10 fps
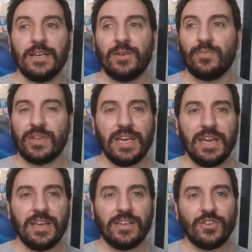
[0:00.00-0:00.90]
But
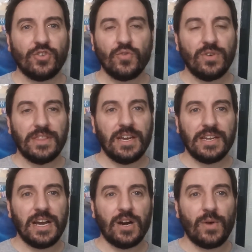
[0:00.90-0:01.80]
yeah, you go in there
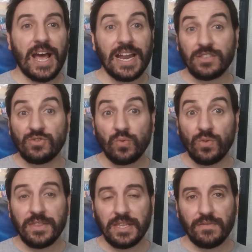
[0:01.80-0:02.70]
now, and I
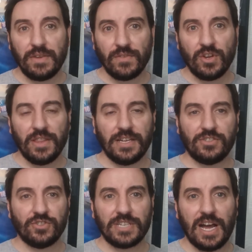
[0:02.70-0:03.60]
don't think they've even got that. It's
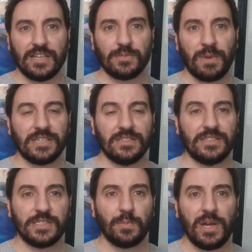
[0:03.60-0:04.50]
just Hatch, Match and
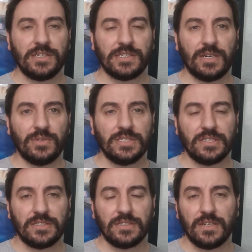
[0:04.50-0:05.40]
Dispatch now, isn't
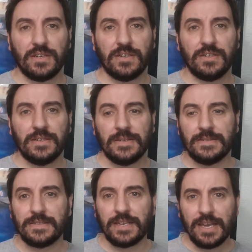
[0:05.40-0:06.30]
it? So
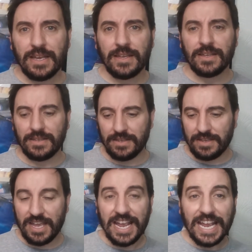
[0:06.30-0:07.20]
yeah,
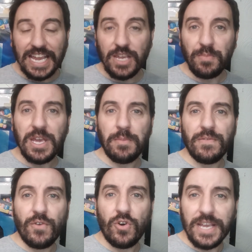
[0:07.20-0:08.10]
eBay
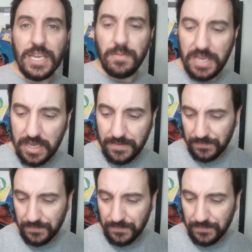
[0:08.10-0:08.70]
before eBay.